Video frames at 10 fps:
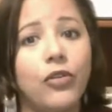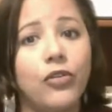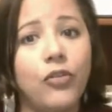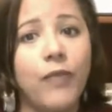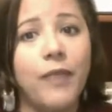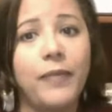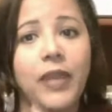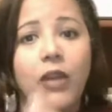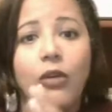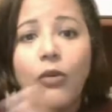you might
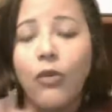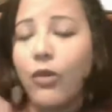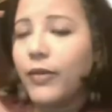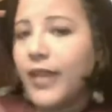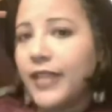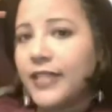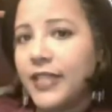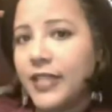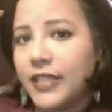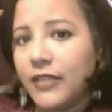be
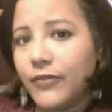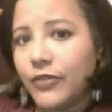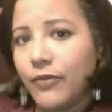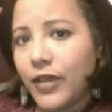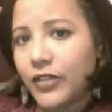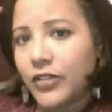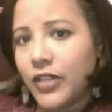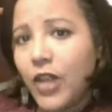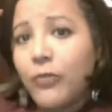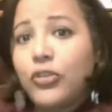oriented in a different
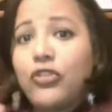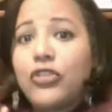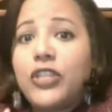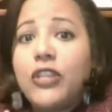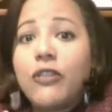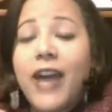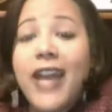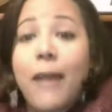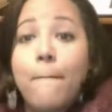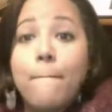direction, but you still
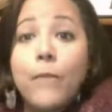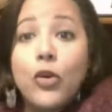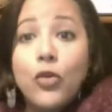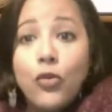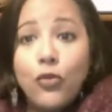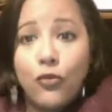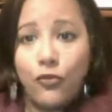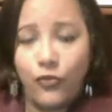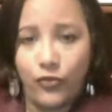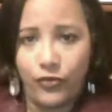got to
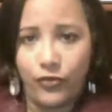move.